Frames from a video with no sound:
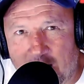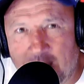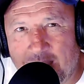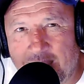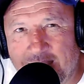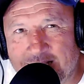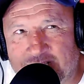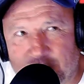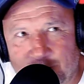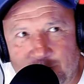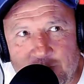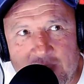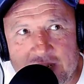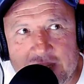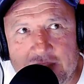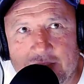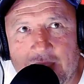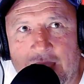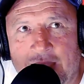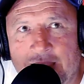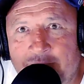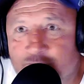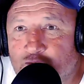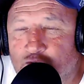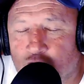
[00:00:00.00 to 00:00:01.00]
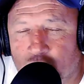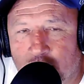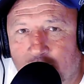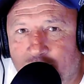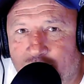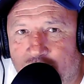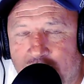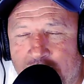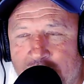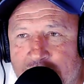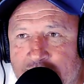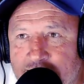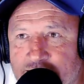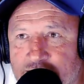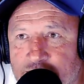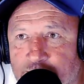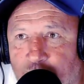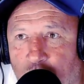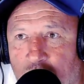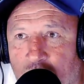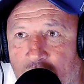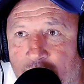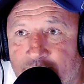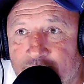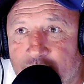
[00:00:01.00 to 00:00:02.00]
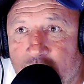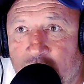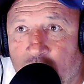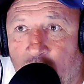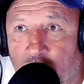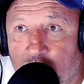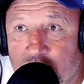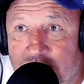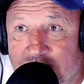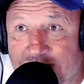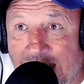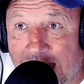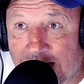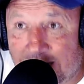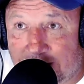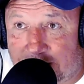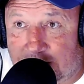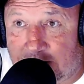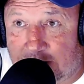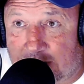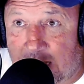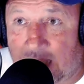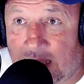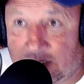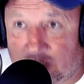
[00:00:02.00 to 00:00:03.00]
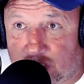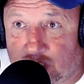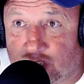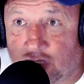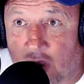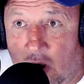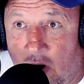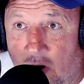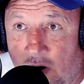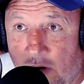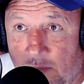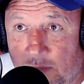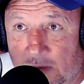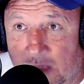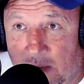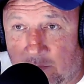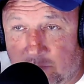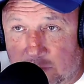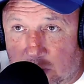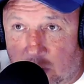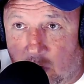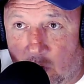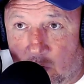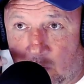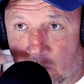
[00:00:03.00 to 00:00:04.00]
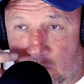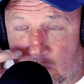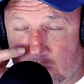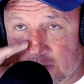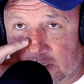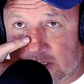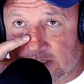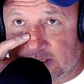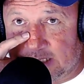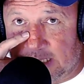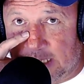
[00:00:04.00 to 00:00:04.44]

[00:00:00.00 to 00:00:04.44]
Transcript: it's very. I haven't done that for ages, but um, you know that that song we have recorded.